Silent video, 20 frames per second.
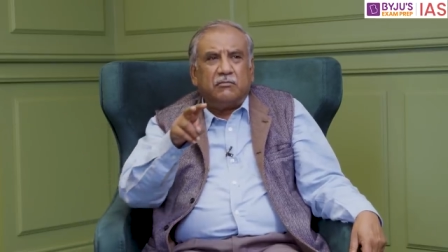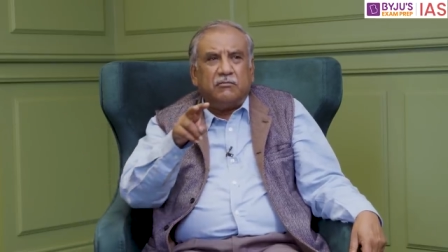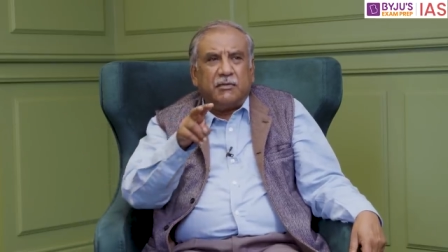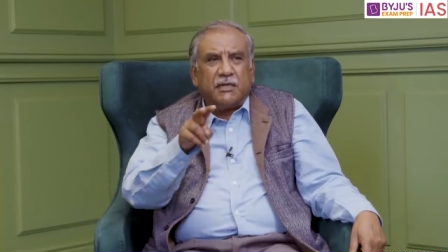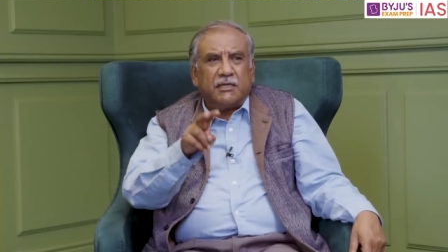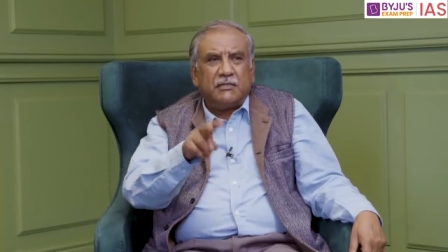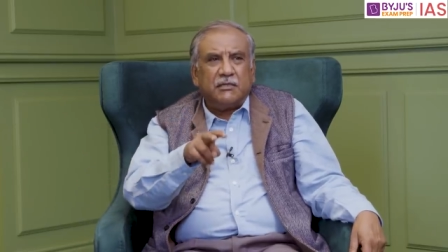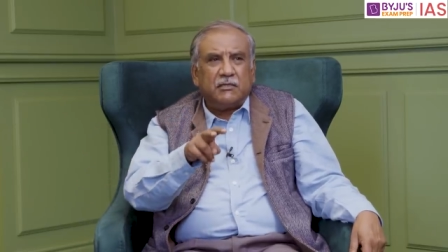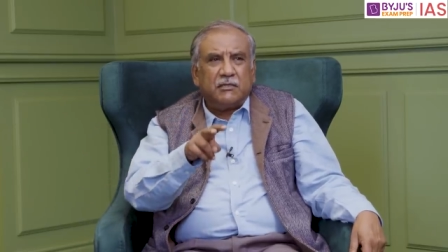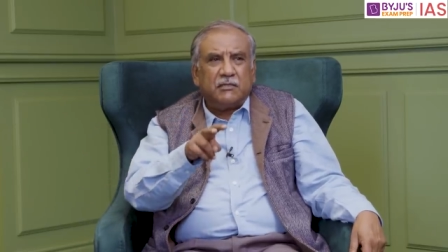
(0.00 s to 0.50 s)

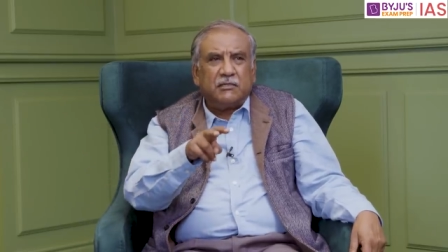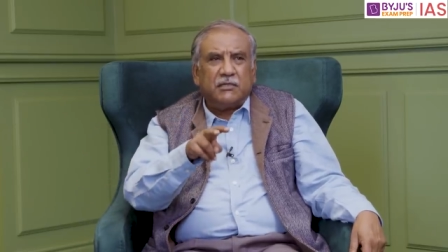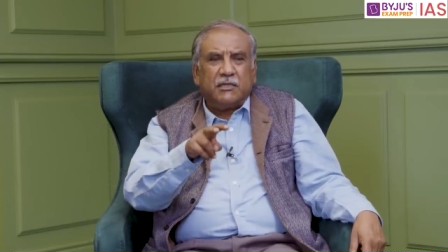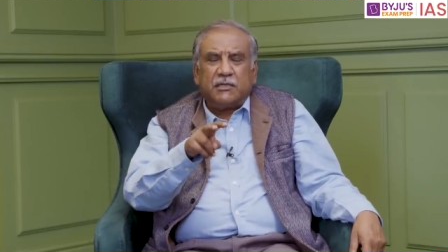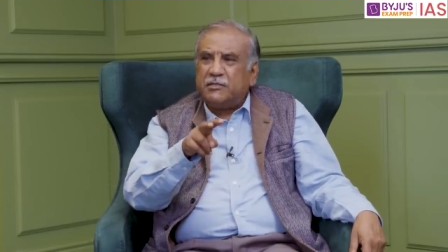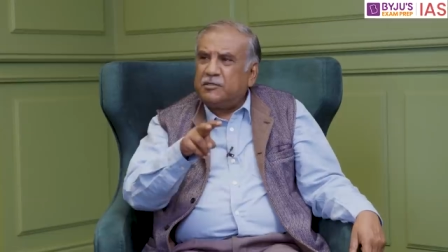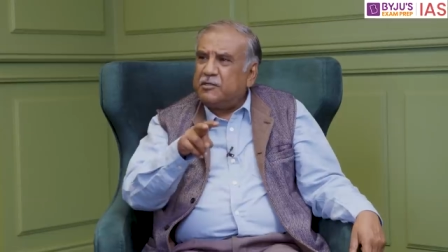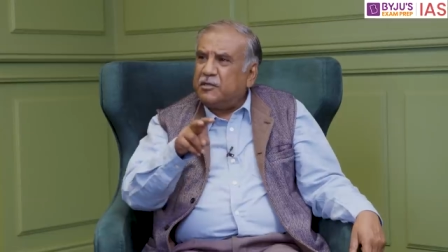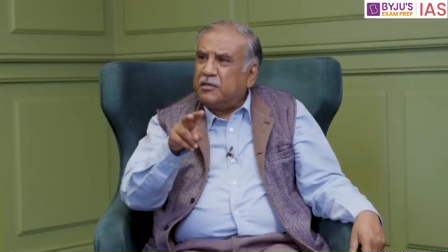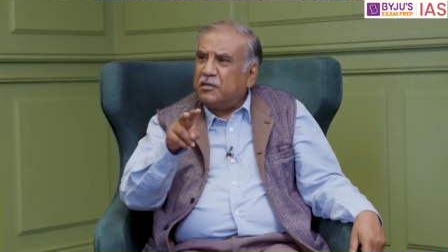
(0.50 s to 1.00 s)
Whether
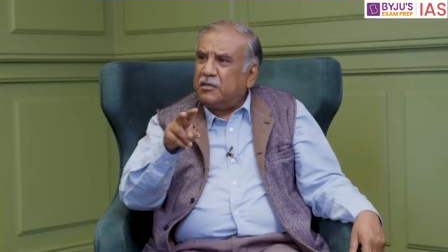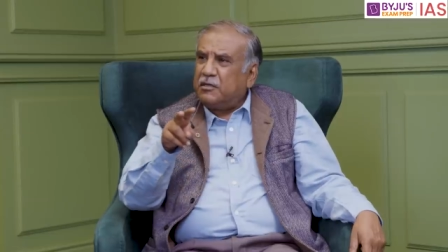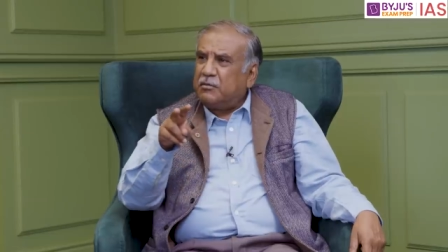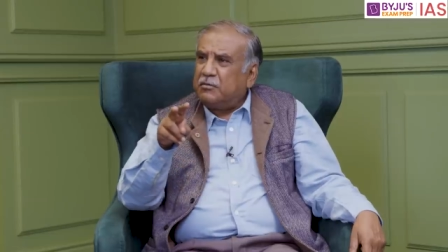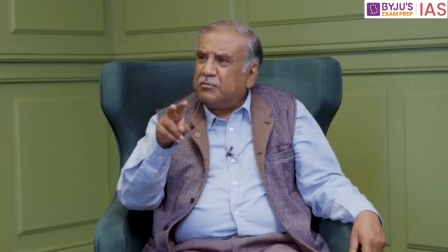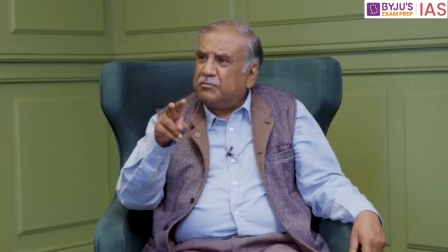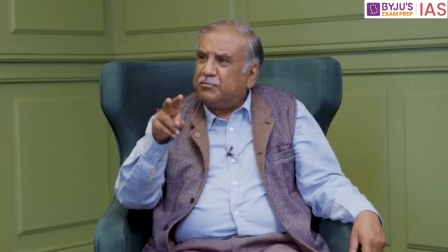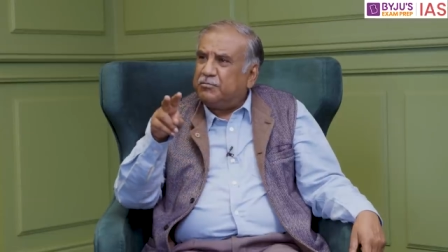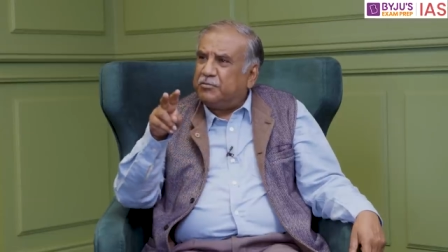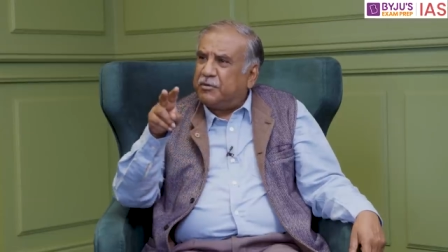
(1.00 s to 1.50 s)
there is a
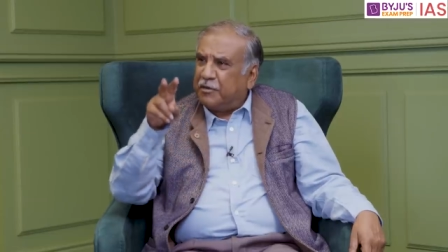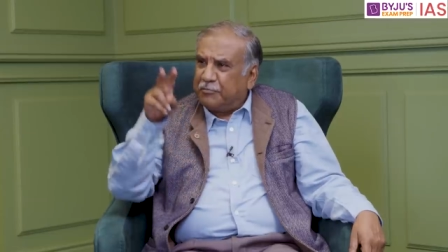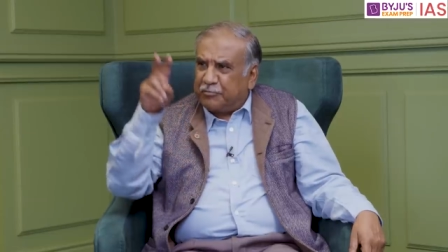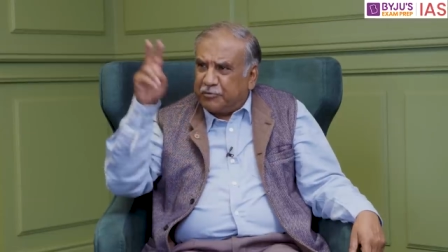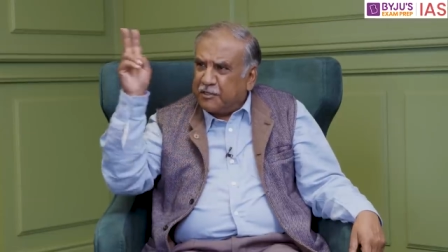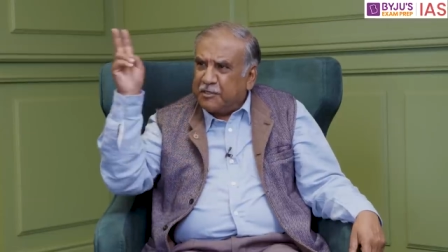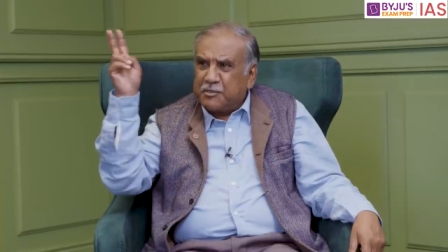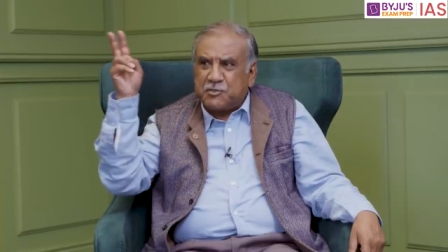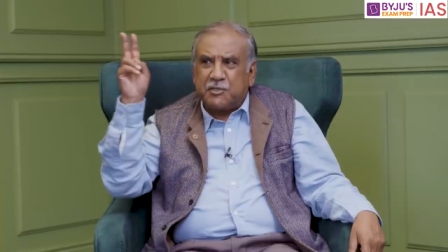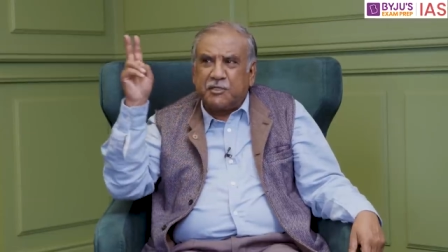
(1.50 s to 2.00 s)

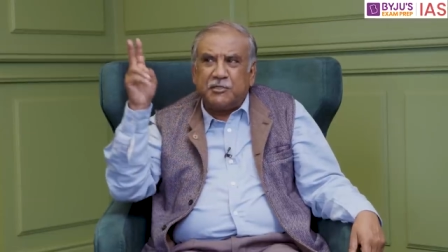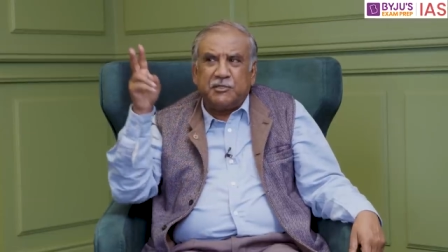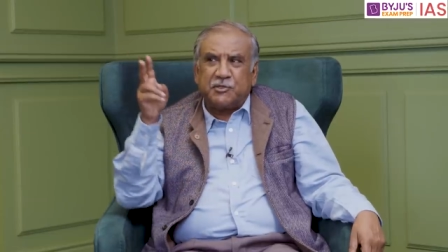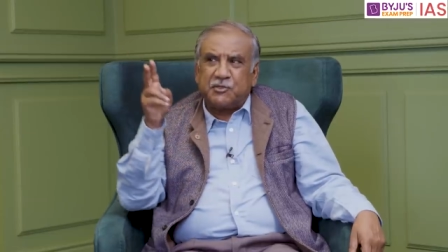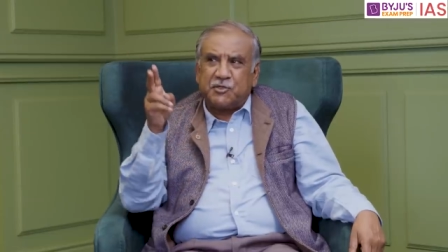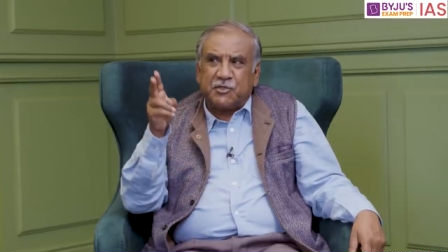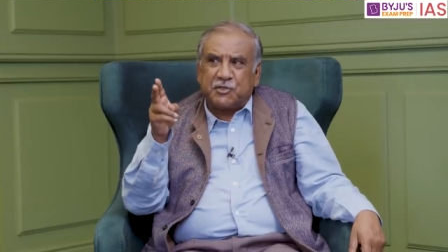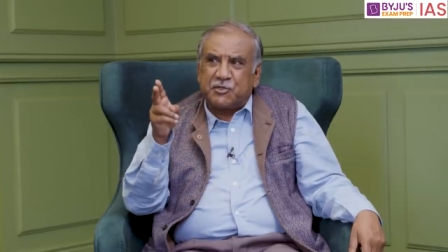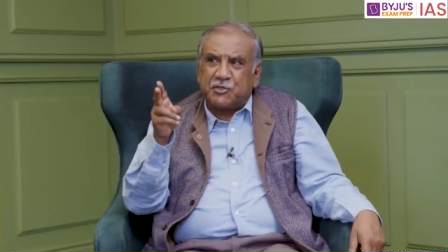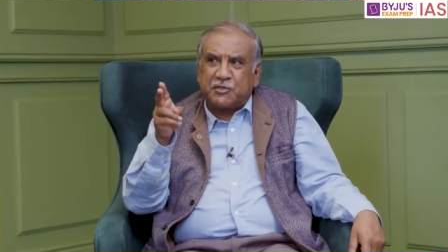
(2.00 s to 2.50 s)
preference in the
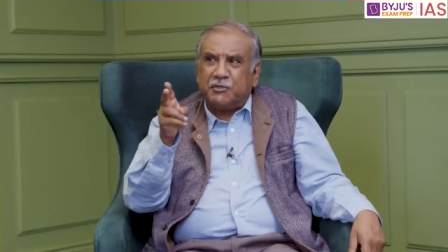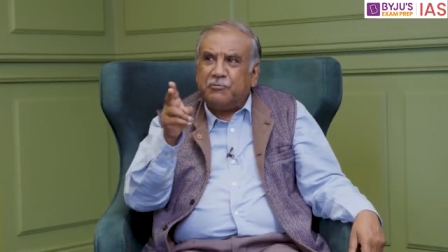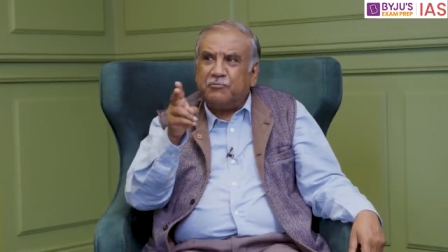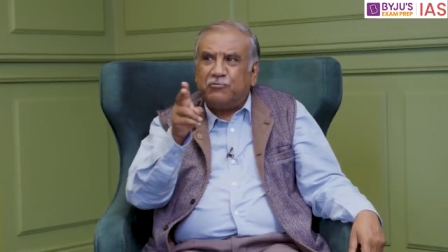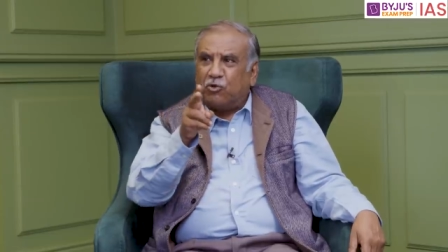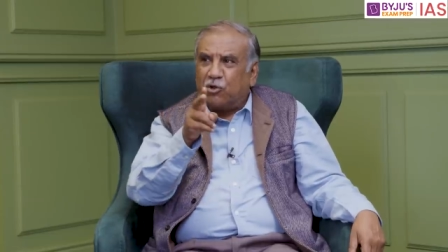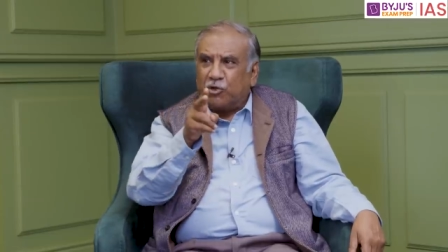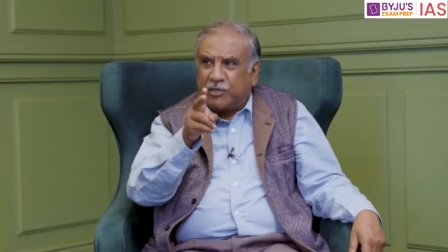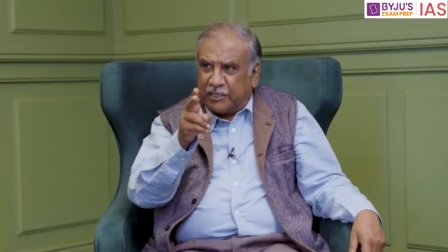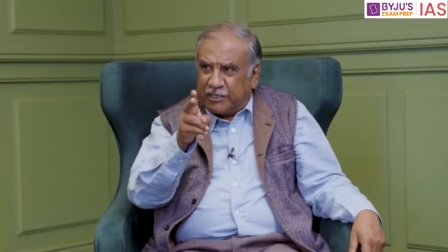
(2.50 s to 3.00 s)
system
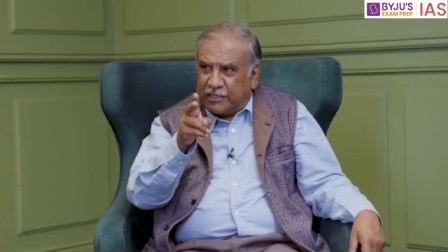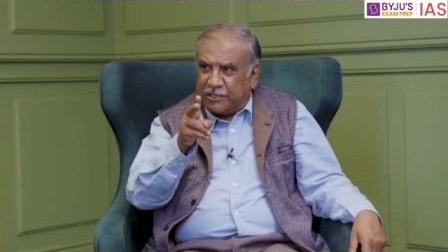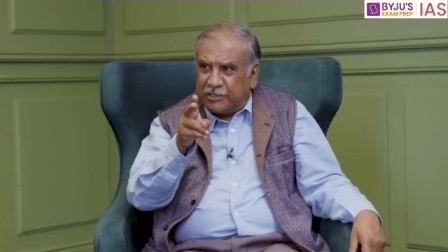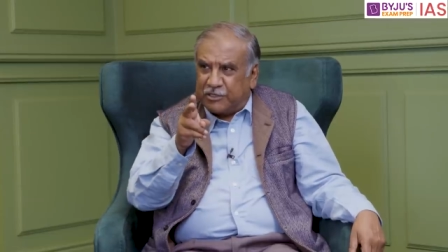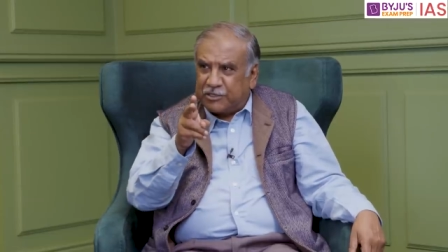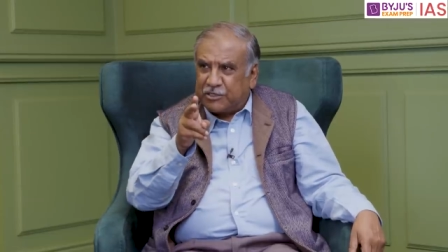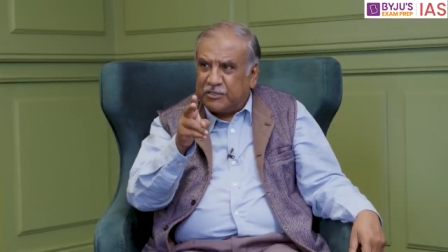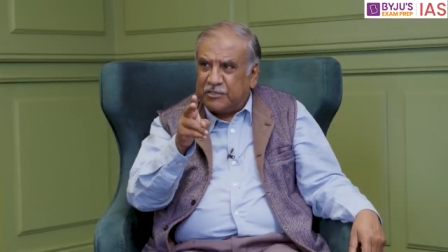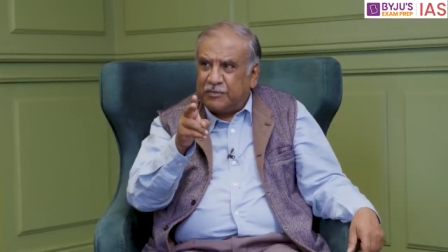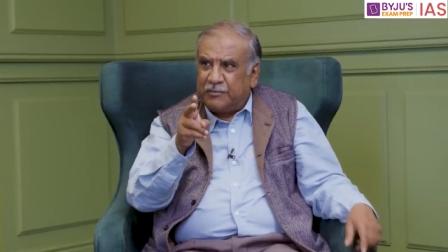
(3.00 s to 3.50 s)
for
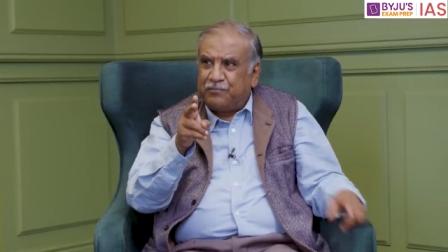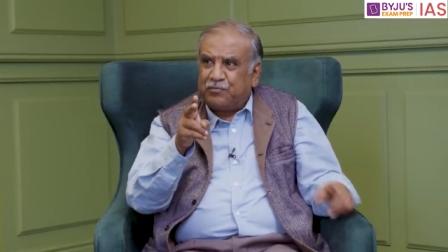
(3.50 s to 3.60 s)
age.